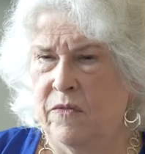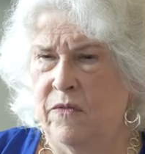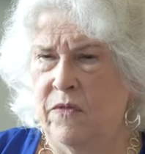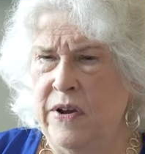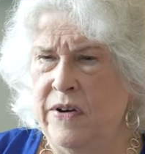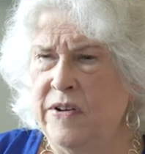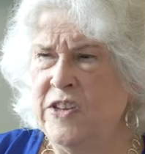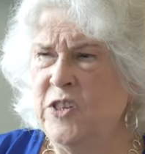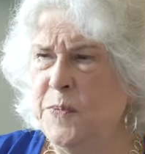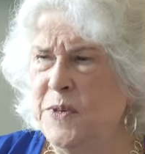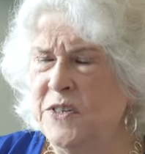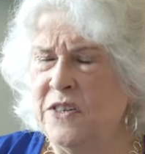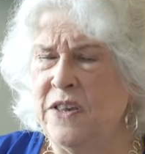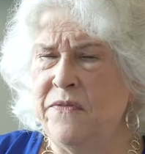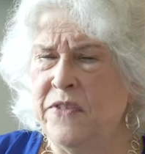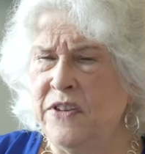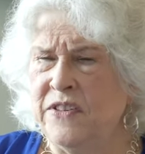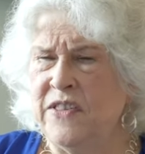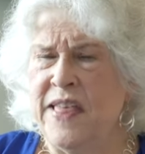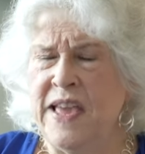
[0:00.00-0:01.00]
very
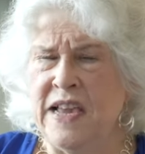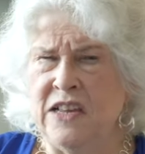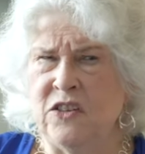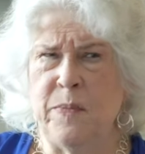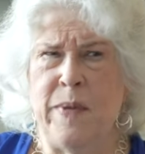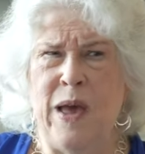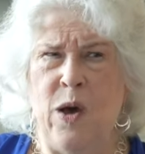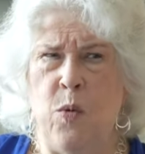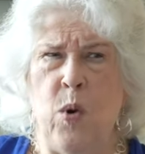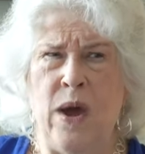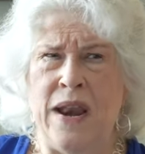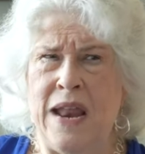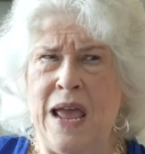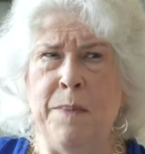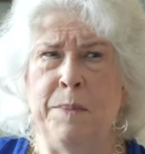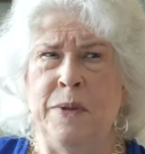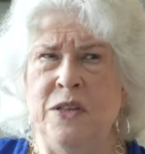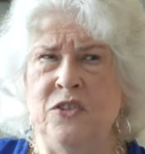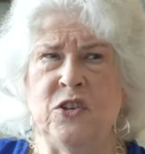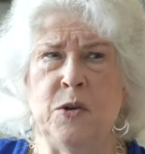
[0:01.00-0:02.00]
specific things about what
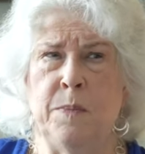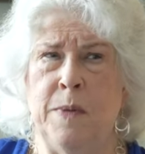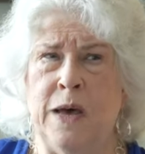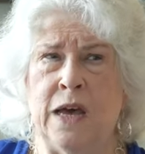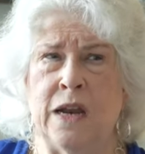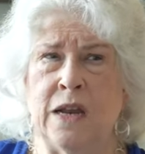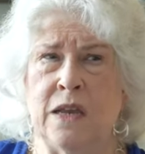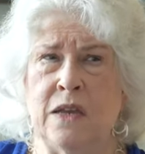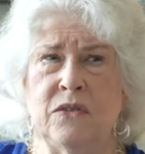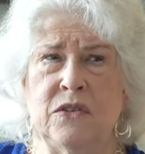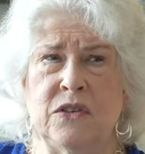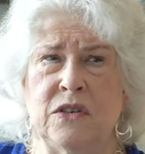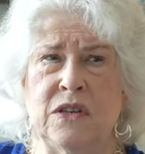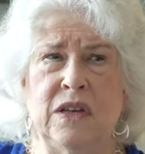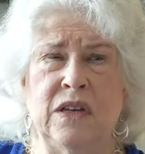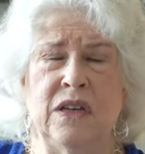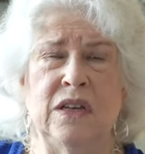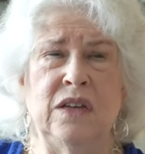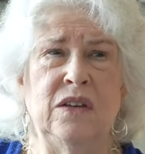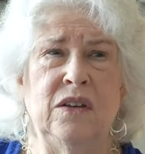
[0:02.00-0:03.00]
happens to bodies.
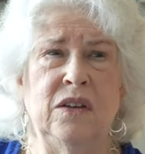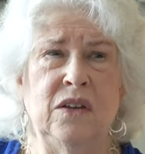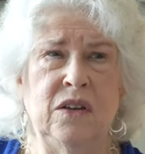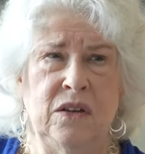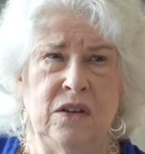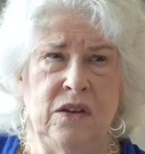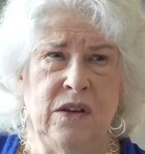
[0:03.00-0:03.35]
Okay.